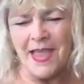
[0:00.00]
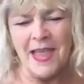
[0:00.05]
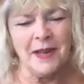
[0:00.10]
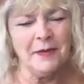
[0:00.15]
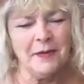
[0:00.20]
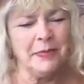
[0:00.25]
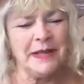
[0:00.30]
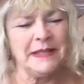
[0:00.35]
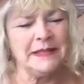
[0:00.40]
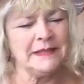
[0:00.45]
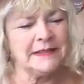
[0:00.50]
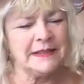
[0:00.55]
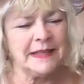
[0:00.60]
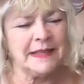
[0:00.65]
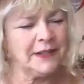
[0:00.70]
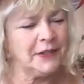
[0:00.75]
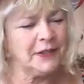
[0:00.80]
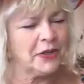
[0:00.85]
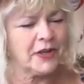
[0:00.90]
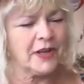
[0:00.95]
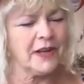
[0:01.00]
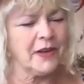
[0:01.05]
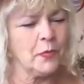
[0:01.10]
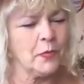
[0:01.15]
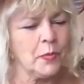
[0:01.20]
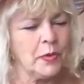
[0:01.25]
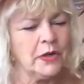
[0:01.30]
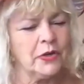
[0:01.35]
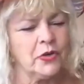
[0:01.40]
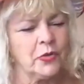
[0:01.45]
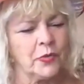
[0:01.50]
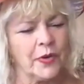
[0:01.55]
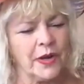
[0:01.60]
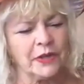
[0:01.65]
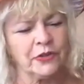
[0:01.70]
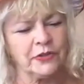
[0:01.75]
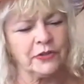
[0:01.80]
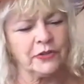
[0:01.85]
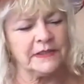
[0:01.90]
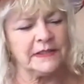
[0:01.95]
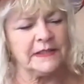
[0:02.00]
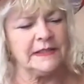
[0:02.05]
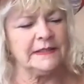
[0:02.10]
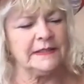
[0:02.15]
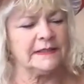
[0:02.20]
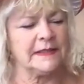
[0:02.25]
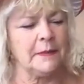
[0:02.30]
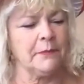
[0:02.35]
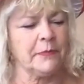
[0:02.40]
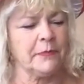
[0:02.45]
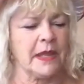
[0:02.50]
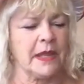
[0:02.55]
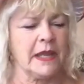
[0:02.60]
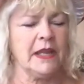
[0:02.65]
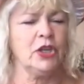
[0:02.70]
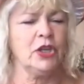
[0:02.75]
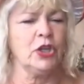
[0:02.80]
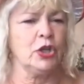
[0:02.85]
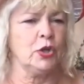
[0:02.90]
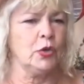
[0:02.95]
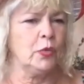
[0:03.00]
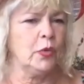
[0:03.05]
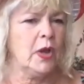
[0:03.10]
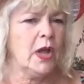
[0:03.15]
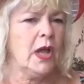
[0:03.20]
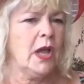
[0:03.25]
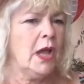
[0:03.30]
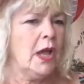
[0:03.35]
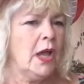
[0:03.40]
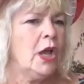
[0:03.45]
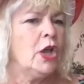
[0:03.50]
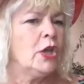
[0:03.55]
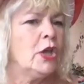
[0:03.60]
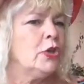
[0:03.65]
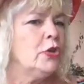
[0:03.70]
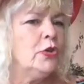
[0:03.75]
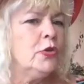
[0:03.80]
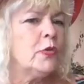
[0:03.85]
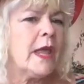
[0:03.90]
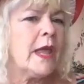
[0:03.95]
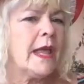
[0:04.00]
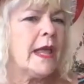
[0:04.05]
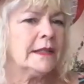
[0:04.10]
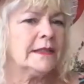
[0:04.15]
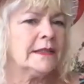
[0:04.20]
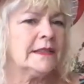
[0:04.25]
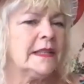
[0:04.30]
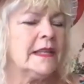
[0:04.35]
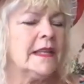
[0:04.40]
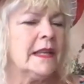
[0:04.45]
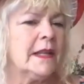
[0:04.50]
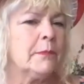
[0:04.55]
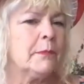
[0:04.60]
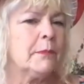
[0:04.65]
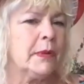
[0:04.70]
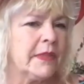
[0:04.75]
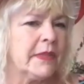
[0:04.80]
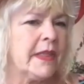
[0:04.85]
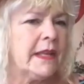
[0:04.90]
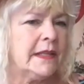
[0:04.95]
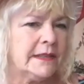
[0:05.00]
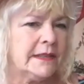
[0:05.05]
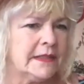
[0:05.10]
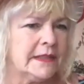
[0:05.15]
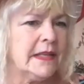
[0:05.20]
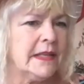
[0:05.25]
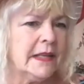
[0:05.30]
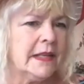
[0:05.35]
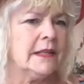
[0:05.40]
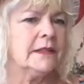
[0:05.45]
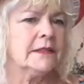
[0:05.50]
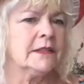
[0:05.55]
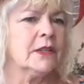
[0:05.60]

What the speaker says: And Ben said, look, when a director sees something in you, you can't see it, but they see it.